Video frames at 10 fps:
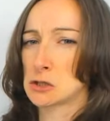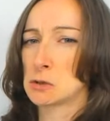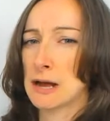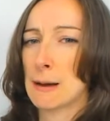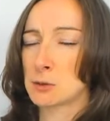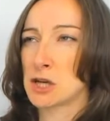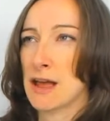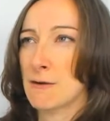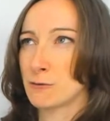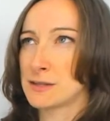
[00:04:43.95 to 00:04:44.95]
to capture
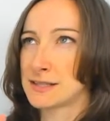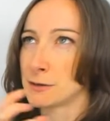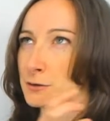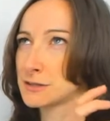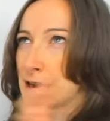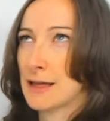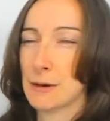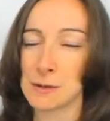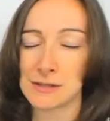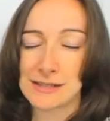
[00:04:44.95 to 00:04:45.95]
every single star
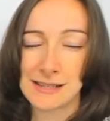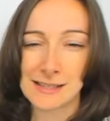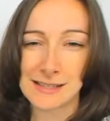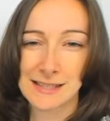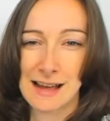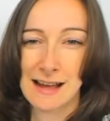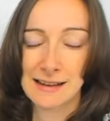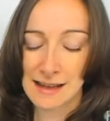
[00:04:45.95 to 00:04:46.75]
that we could see in the sky,